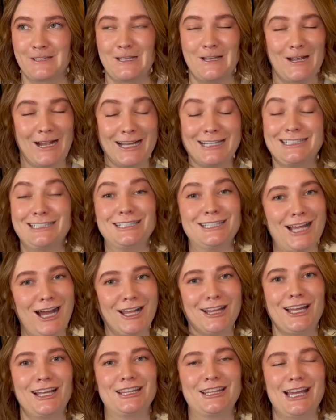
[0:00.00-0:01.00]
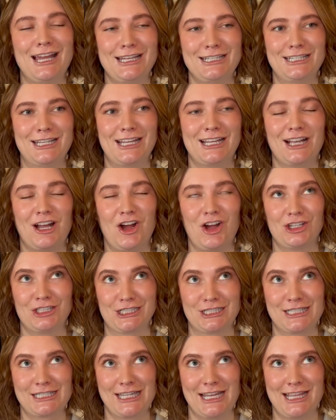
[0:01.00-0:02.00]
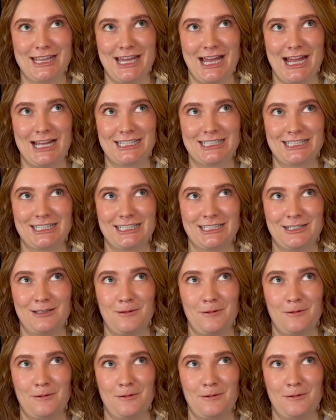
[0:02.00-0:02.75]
I did not like the ending, I'll just say that.